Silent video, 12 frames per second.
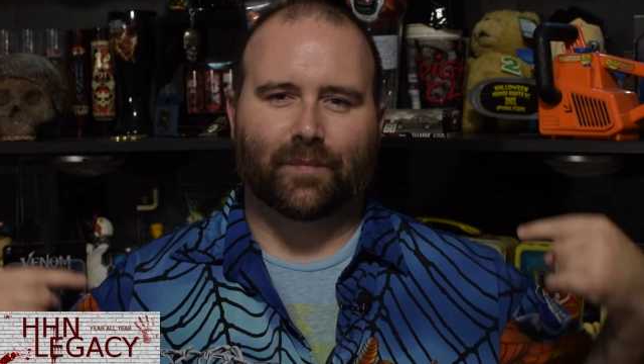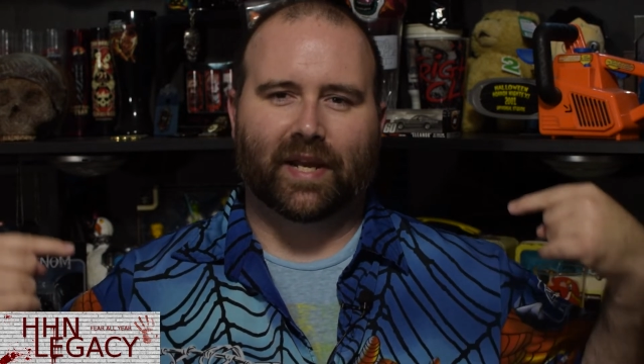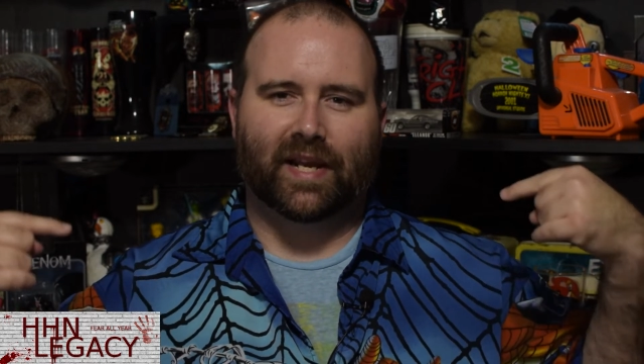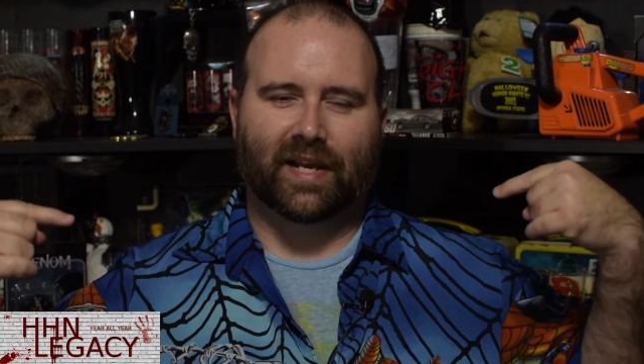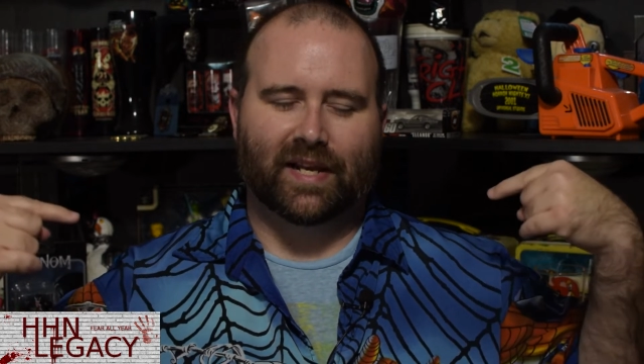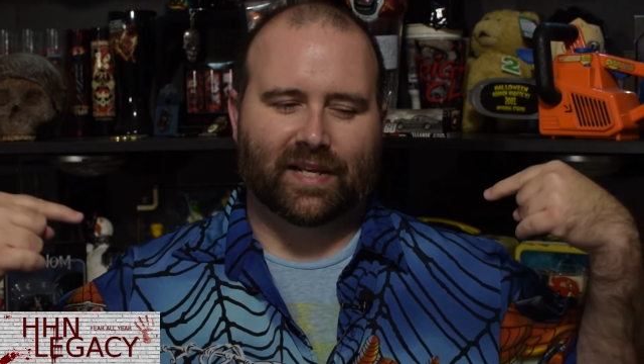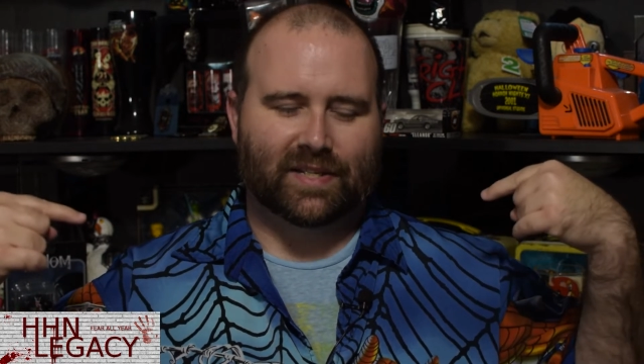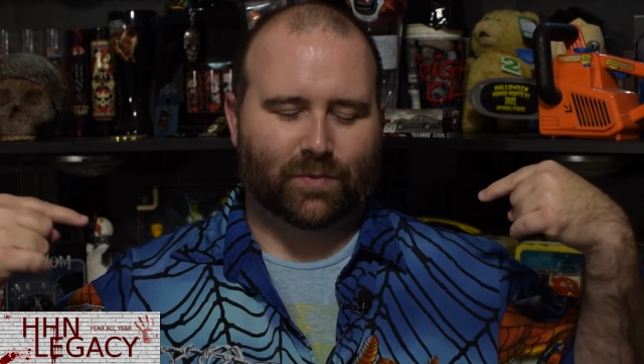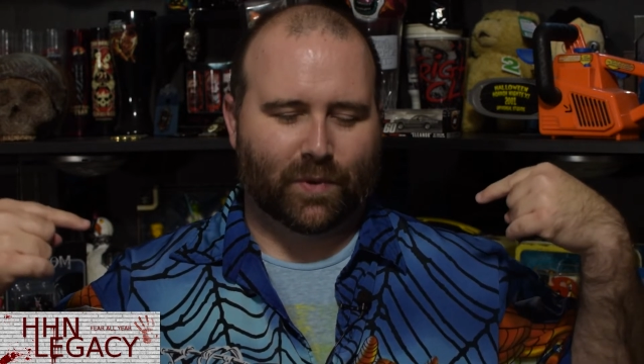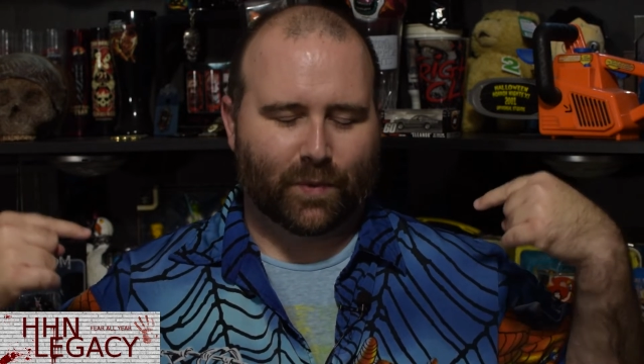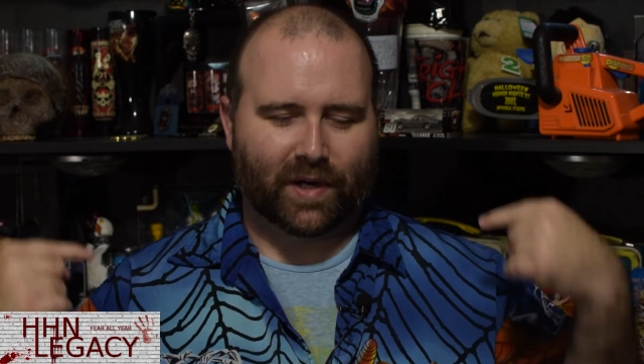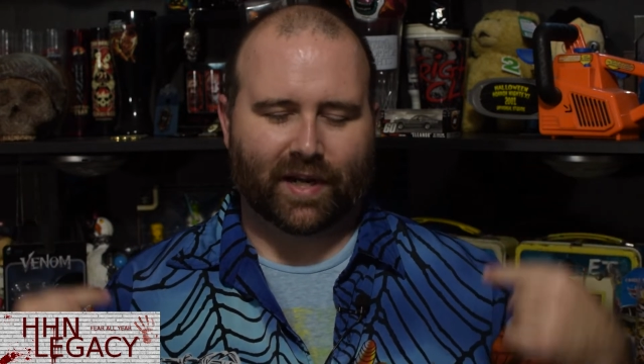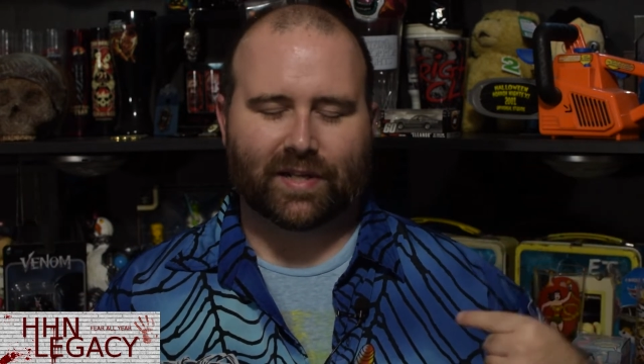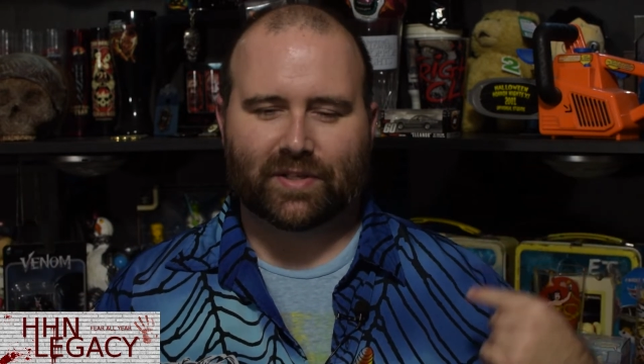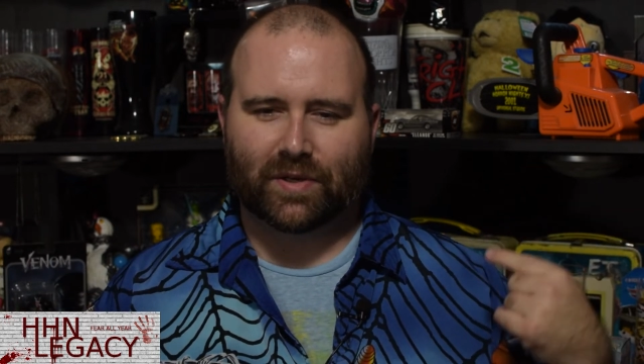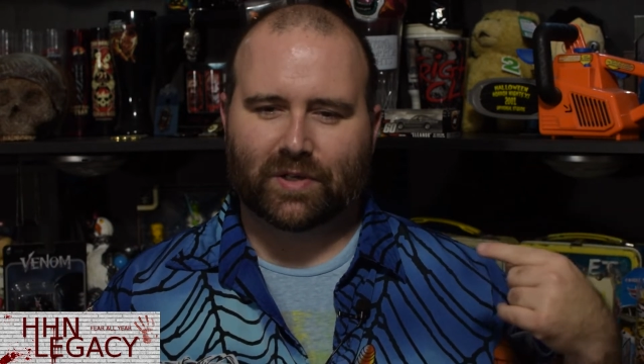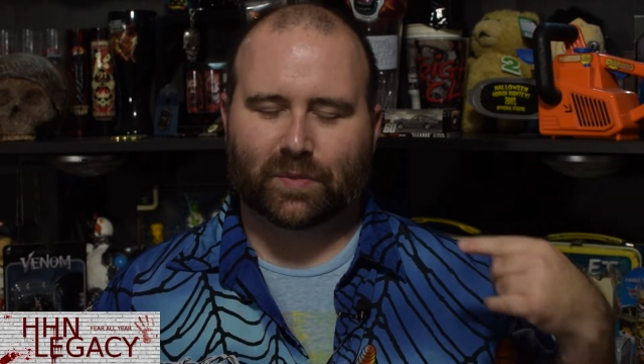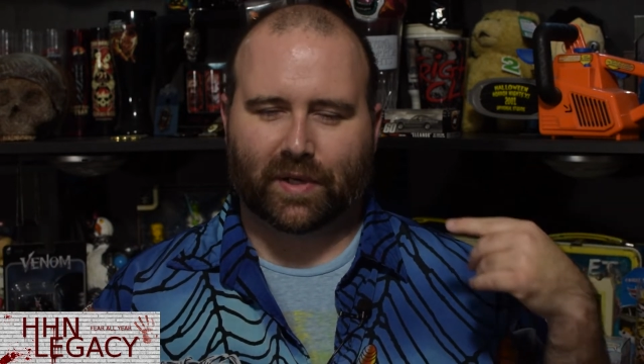because what we're going to
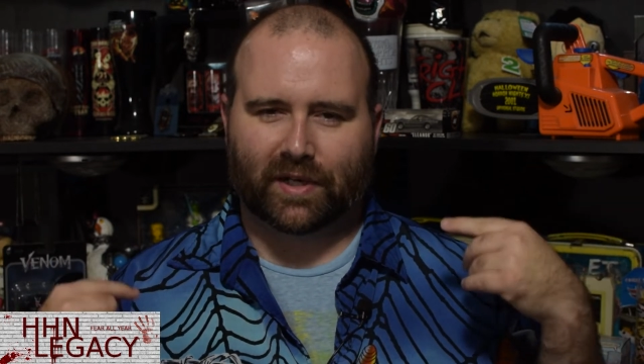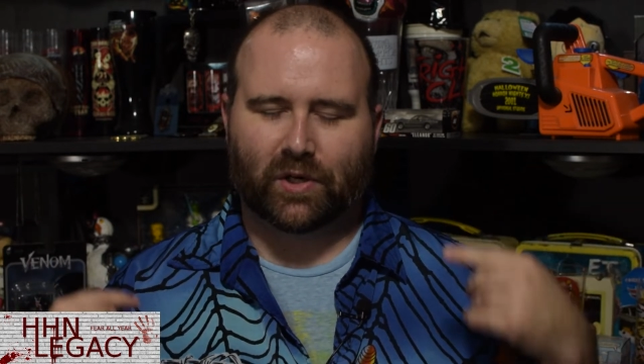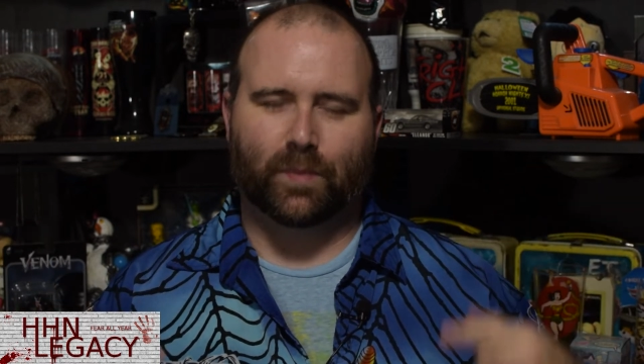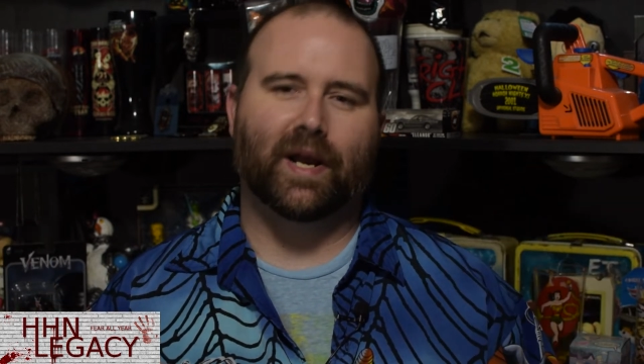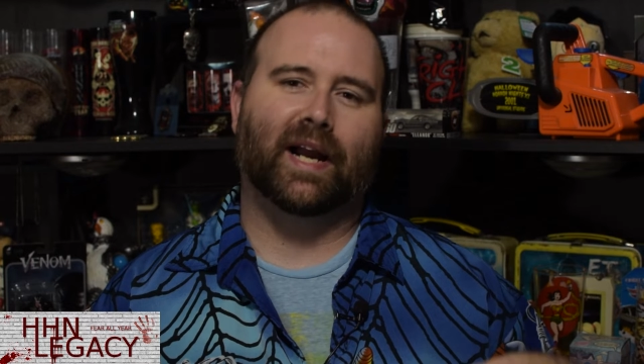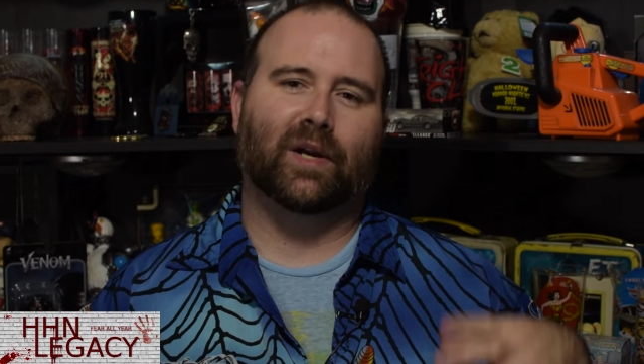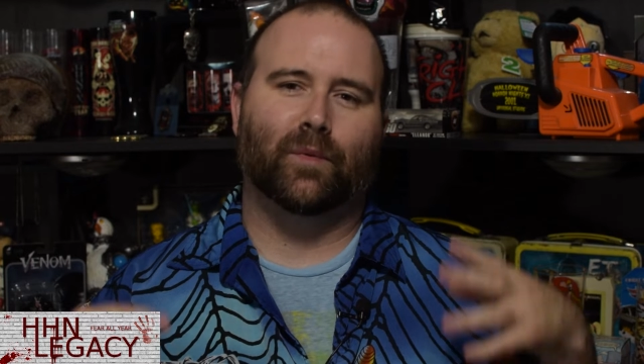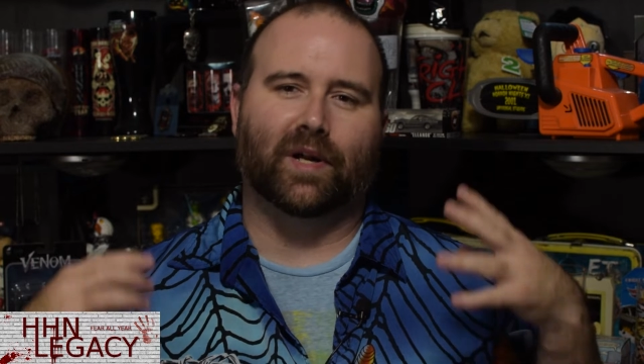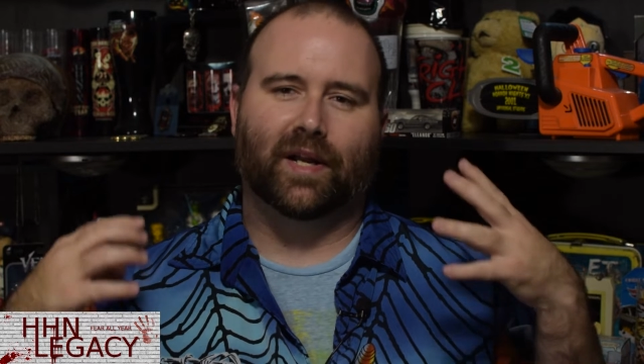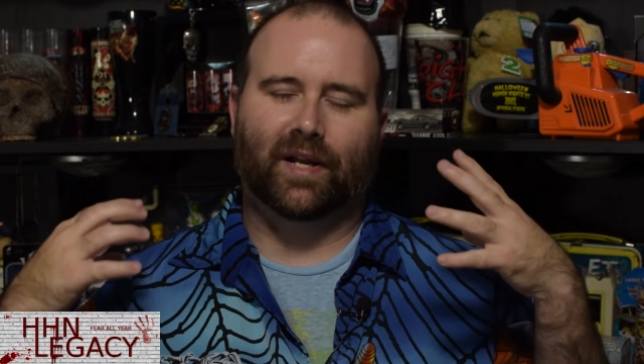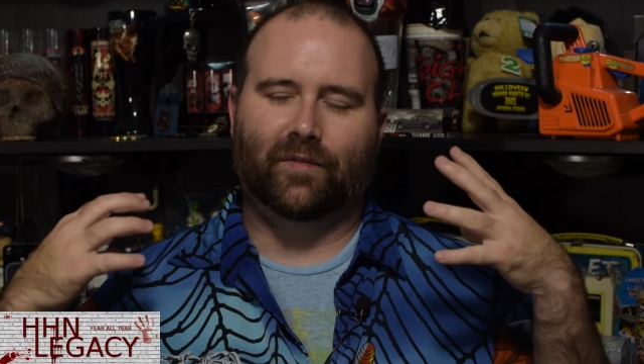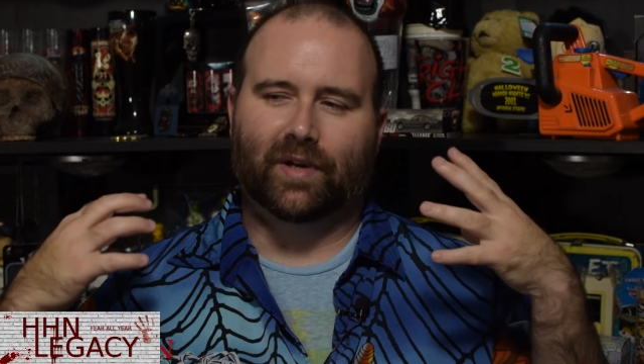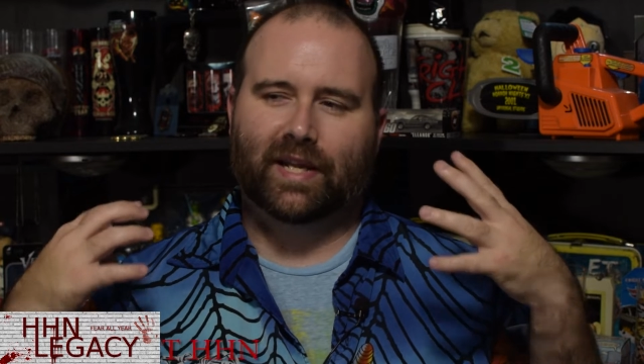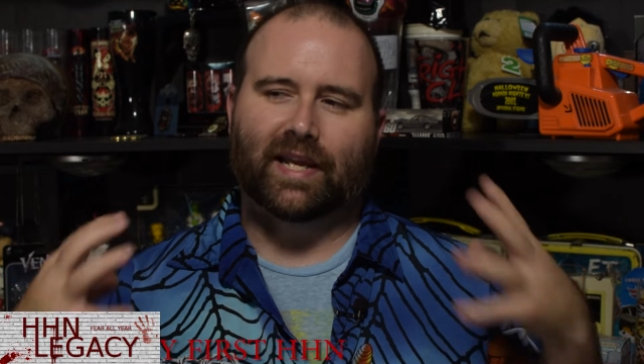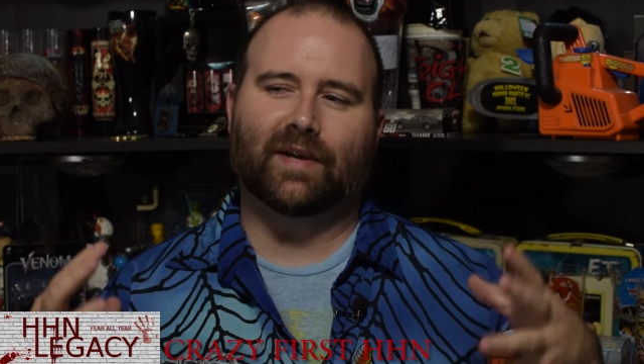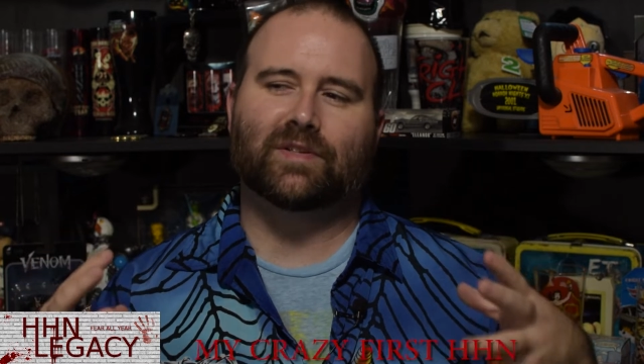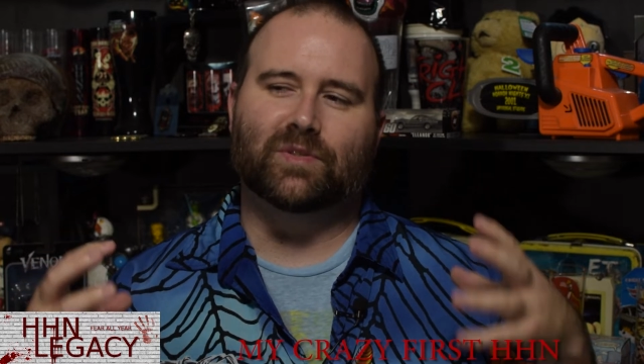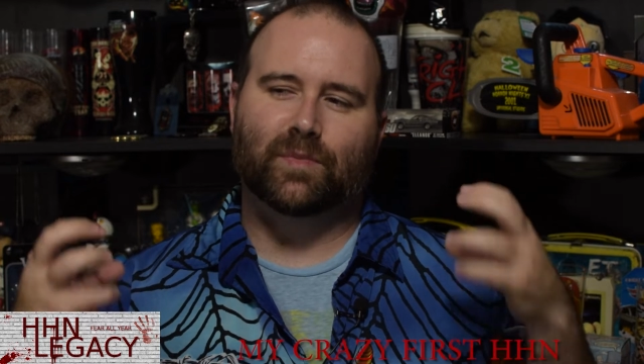do is we're going to go back and we're going to recount